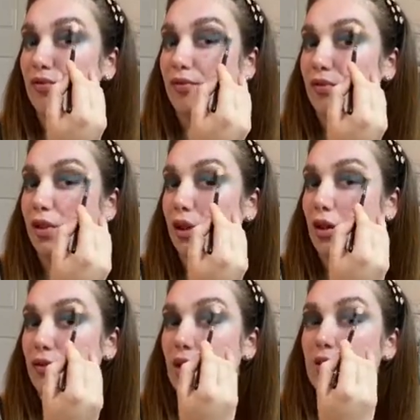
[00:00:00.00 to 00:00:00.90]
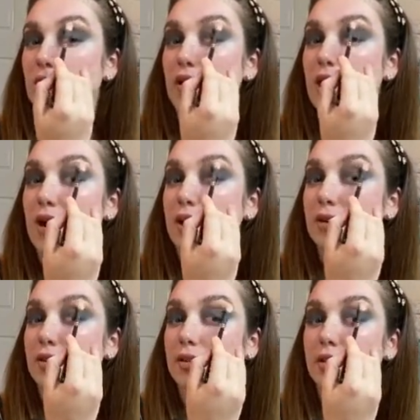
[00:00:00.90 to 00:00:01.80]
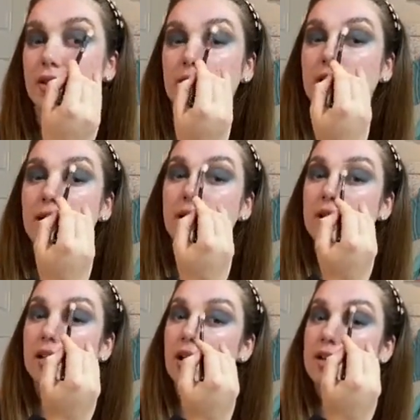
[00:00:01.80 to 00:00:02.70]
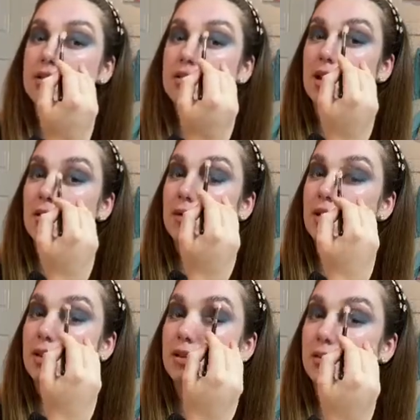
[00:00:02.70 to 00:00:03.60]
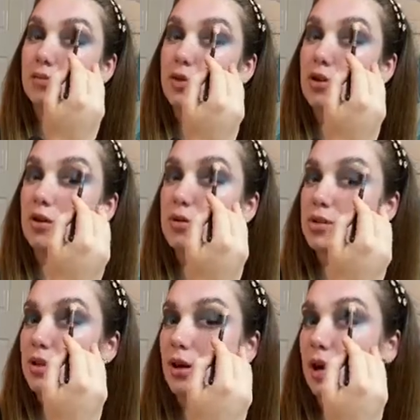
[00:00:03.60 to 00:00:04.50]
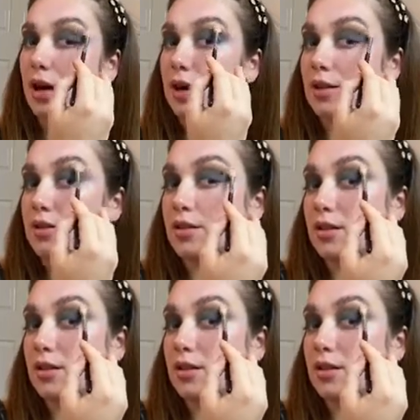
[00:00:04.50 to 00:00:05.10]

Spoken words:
fluff over it, like so, not going too harsh.